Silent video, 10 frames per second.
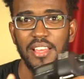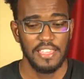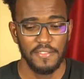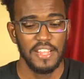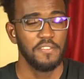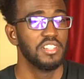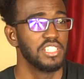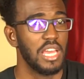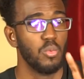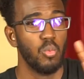Even if you're
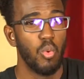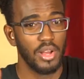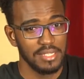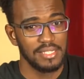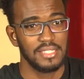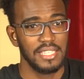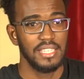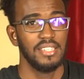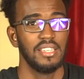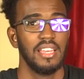just at one
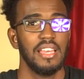scene,